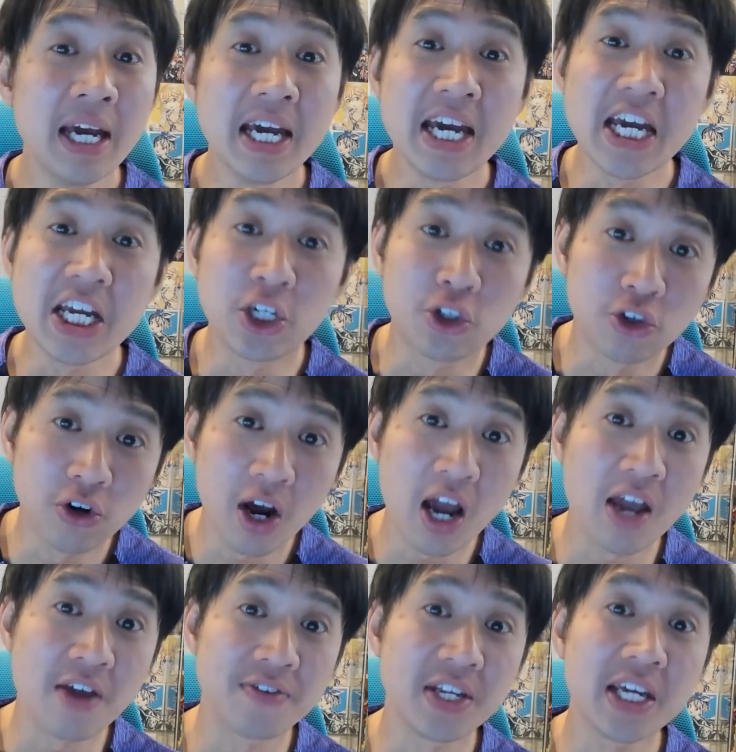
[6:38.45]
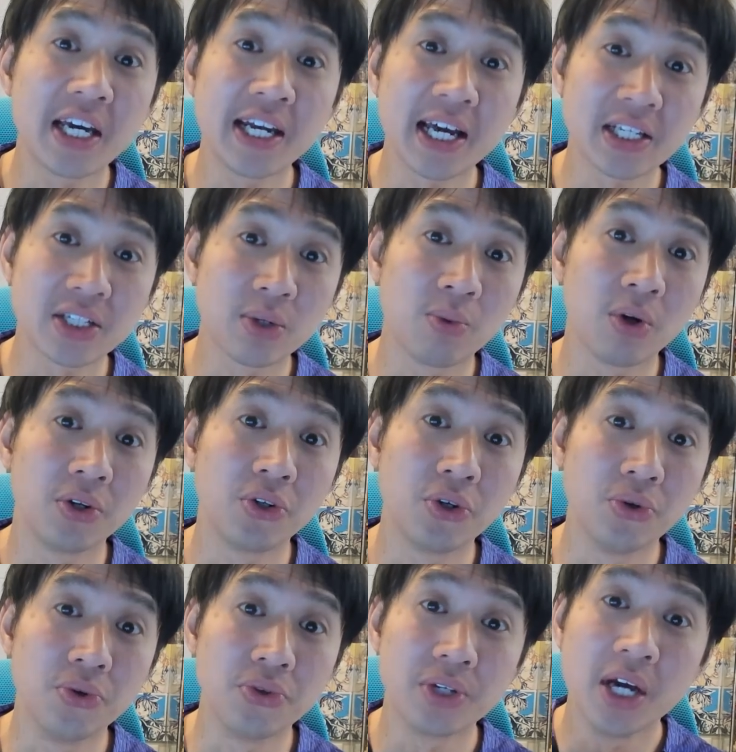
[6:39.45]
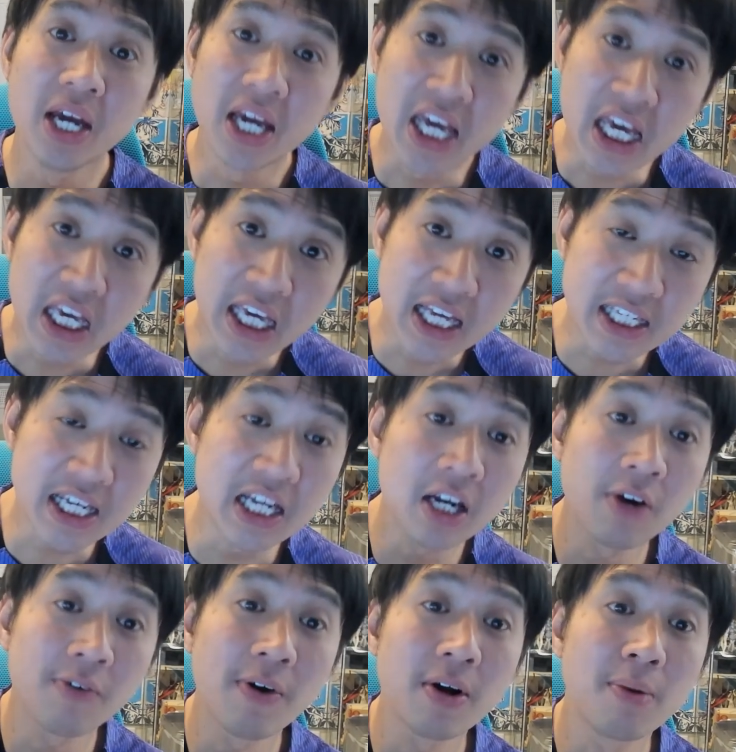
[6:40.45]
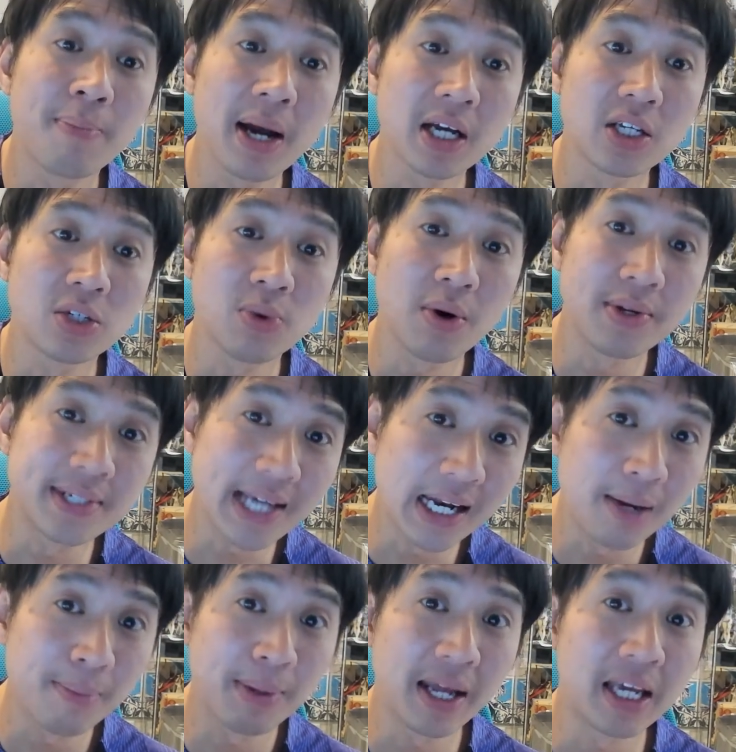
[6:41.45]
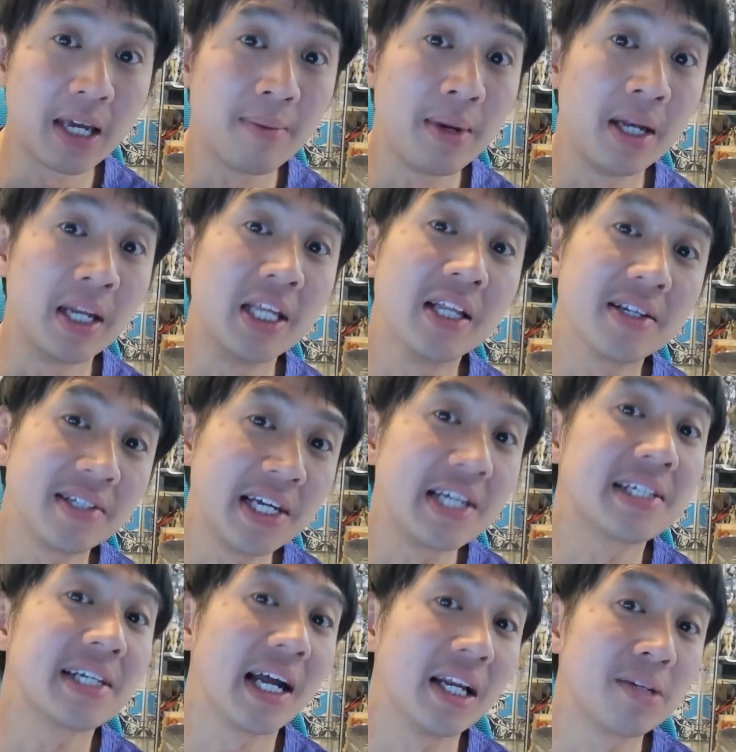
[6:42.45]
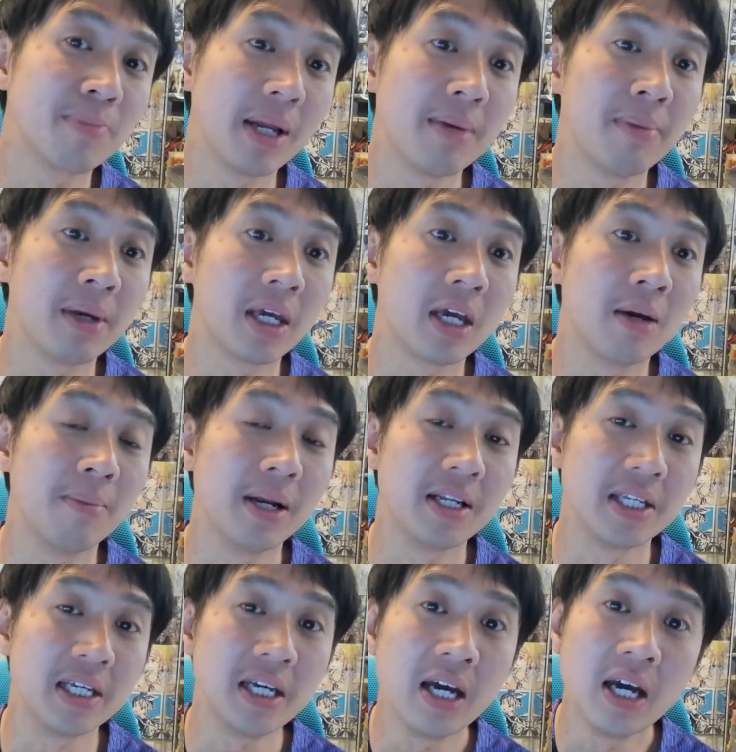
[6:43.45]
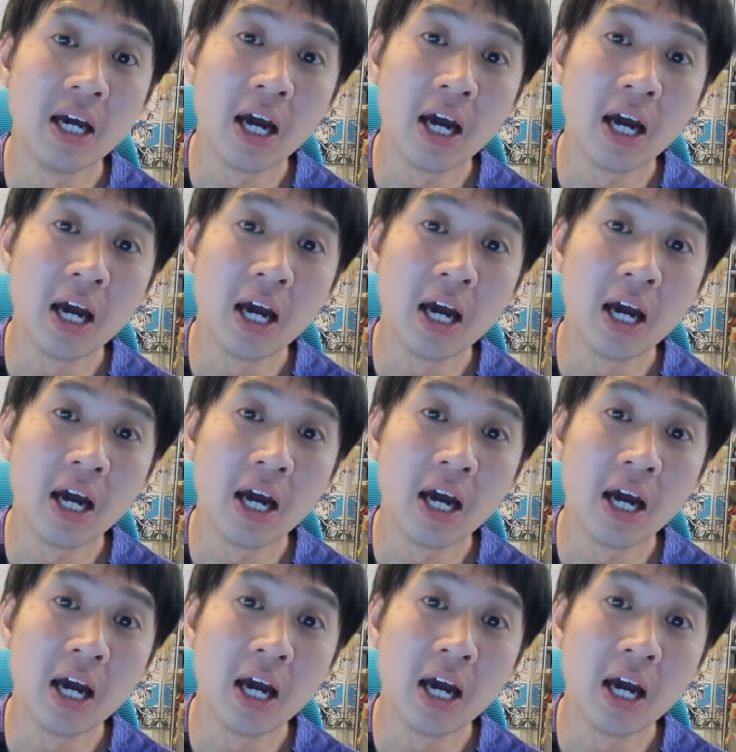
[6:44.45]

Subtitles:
He drives, he connects to 1-2s, he gets in and around the back as well, and Salah playing him in. He does need Salah's playmaking ability.